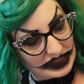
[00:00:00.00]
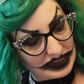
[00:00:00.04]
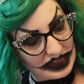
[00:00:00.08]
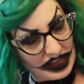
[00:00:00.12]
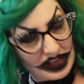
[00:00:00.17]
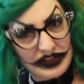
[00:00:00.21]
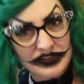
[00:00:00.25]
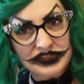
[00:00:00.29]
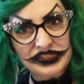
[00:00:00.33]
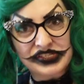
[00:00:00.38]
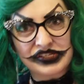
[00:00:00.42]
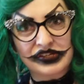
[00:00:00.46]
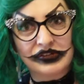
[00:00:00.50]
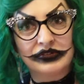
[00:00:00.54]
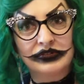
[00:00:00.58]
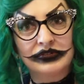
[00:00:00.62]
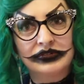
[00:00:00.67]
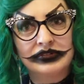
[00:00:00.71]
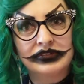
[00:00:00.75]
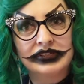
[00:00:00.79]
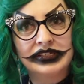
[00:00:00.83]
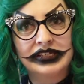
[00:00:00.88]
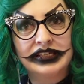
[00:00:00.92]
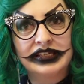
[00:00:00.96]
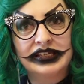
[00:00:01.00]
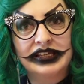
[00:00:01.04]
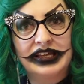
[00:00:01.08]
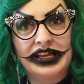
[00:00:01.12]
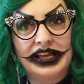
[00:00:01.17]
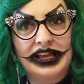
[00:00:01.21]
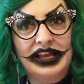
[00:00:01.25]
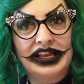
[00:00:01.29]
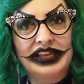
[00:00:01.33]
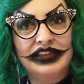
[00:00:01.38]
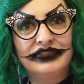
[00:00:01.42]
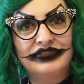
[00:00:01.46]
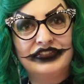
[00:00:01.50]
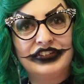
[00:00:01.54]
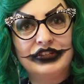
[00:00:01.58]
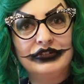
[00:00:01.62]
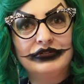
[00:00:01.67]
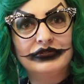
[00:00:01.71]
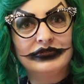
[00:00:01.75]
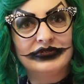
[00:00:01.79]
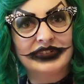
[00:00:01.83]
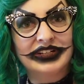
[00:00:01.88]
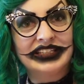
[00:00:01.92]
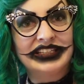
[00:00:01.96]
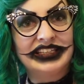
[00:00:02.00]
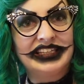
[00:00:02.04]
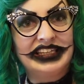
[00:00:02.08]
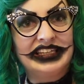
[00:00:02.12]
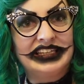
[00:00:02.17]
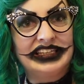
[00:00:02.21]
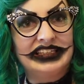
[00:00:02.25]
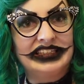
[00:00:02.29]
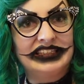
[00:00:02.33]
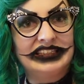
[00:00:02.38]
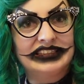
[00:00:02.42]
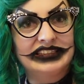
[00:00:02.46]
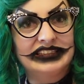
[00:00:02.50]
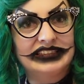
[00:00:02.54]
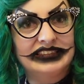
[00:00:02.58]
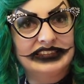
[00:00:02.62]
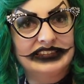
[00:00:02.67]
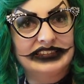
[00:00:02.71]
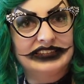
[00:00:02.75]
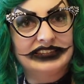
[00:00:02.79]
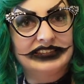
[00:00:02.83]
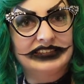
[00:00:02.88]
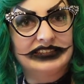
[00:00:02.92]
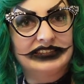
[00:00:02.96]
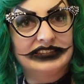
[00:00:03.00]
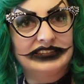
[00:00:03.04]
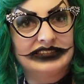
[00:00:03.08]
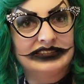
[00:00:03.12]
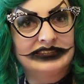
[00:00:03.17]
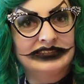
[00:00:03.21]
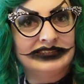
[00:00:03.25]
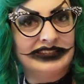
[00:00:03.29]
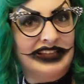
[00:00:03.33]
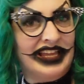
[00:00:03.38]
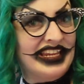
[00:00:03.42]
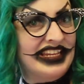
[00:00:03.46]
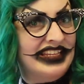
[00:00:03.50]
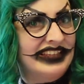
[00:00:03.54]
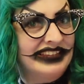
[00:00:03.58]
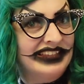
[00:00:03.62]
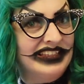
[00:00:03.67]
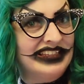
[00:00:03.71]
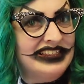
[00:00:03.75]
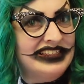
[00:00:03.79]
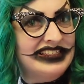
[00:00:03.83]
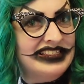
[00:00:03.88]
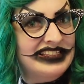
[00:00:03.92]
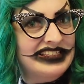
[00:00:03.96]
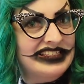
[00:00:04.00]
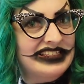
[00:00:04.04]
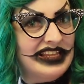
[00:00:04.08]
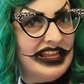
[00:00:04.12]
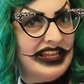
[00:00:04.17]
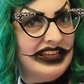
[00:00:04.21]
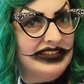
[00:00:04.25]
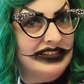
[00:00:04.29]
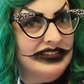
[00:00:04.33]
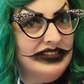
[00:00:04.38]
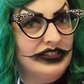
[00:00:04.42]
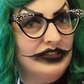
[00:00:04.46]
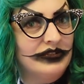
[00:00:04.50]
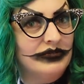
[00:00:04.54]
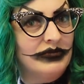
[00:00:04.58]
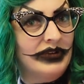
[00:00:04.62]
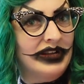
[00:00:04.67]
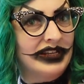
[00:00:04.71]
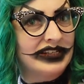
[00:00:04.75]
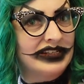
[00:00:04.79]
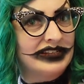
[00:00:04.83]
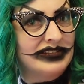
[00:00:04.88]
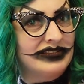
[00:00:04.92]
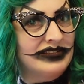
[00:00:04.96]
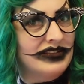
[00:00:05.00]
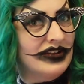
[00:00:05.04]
Also, if you really like this and you want to